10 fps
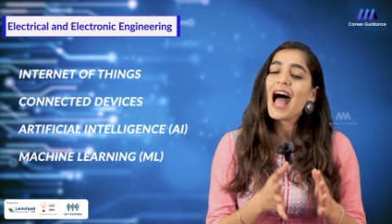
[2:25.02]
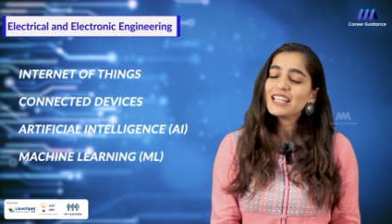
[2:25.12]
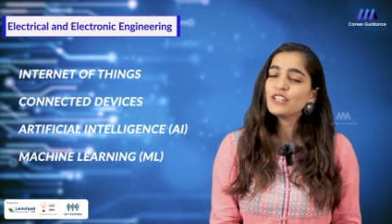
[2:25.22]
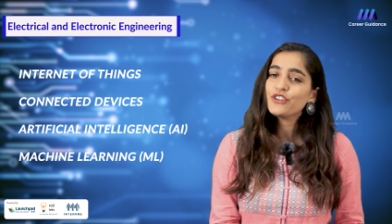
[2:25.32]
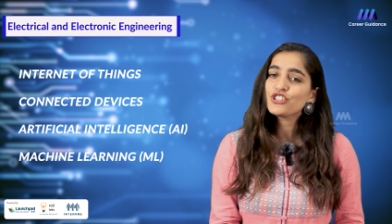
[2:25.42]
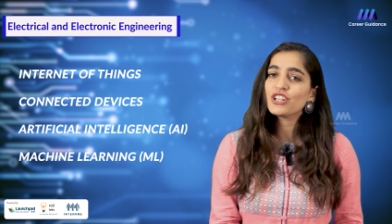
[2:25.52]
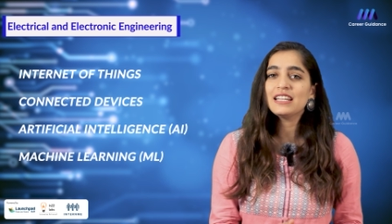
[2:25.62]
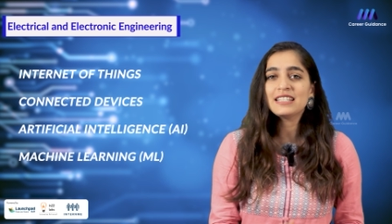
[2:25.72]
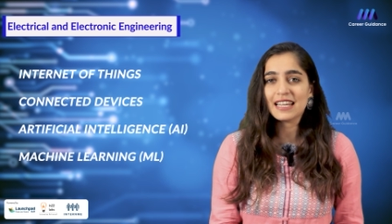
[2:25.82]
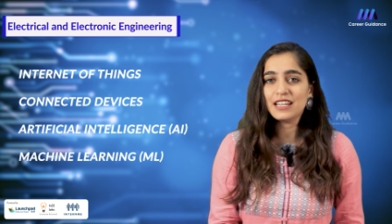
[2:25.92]
artificial
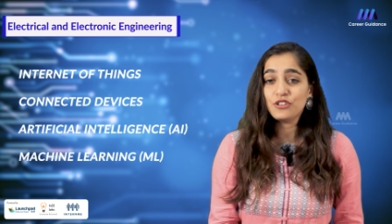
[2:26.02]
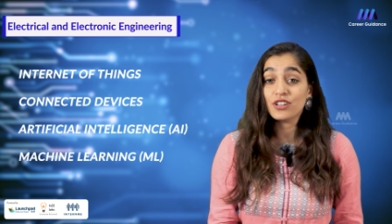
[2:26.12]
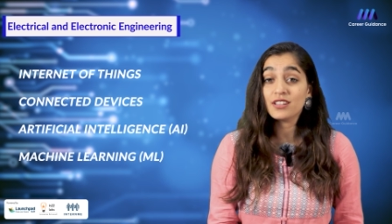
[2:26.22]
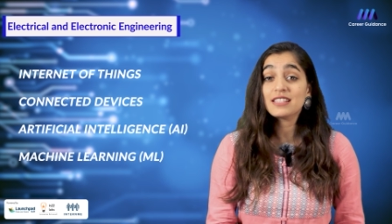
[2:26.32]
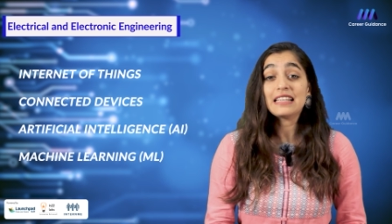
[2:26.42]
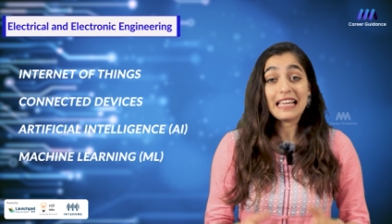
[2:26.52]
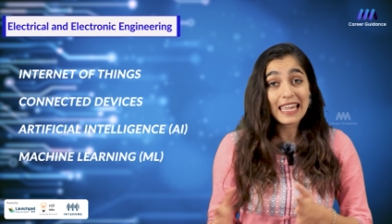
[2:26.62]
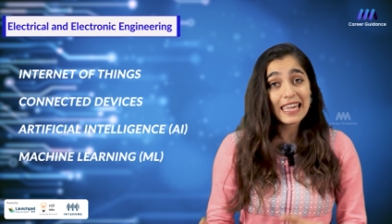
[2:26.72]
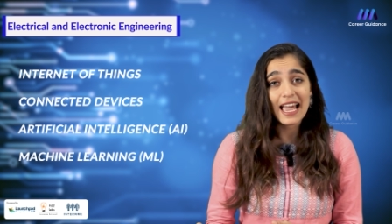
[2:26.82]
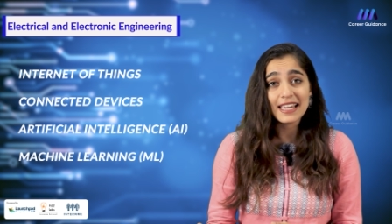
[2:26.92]
intelligence,
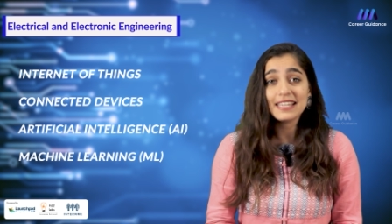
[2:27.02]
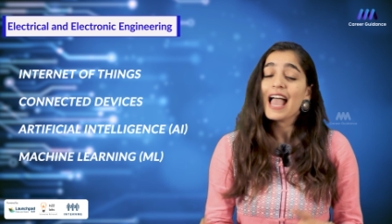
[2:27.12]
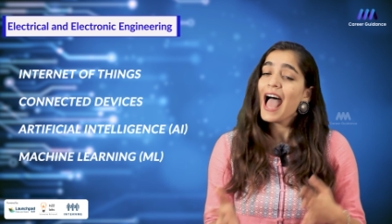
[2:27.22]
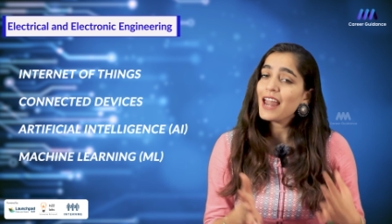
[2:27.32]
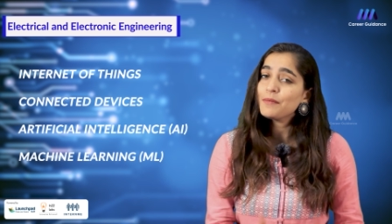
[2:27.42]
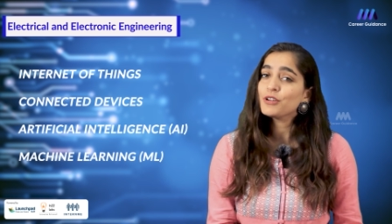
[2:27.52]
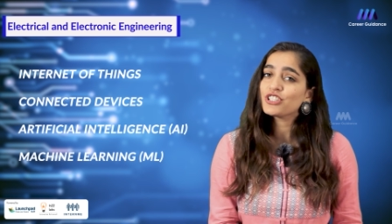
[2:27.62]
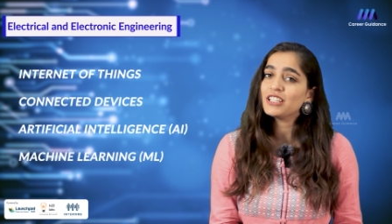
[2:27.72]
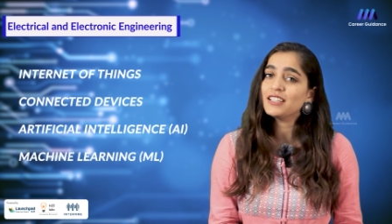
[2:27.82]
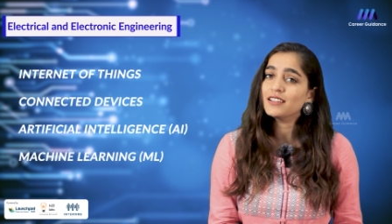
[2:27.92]
AI and
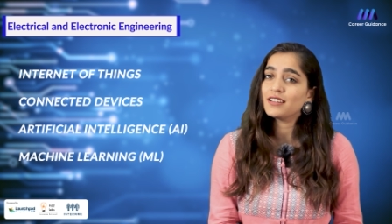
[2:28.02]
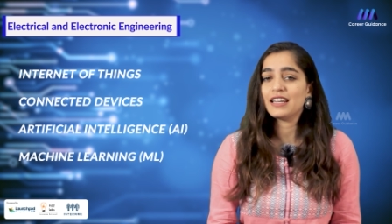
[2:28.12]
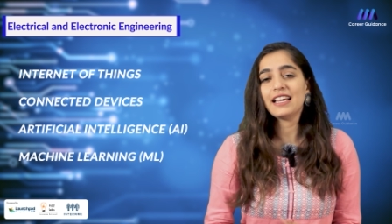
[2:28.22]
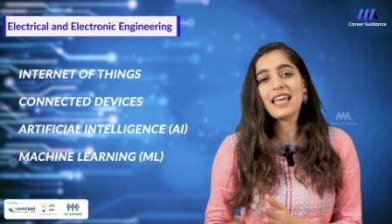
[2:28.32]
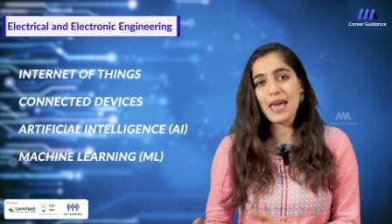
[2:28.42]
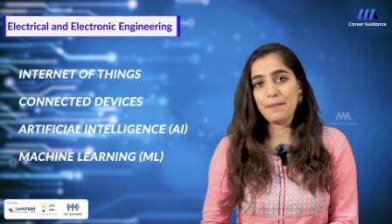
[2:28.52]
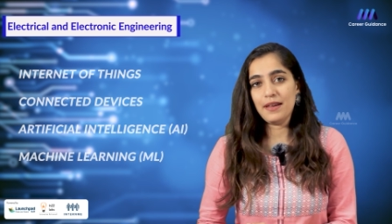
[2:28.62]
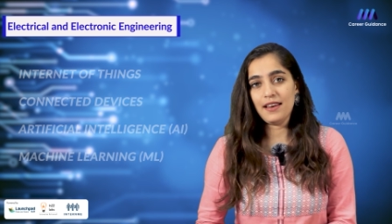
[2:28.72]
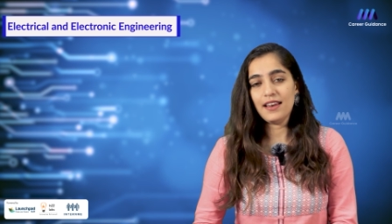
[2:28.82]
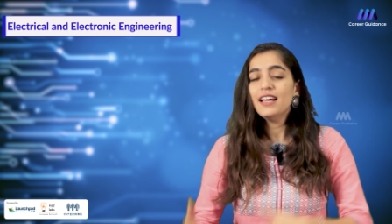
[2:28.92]
machine learning,
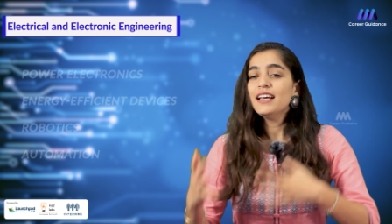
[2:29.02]
ML,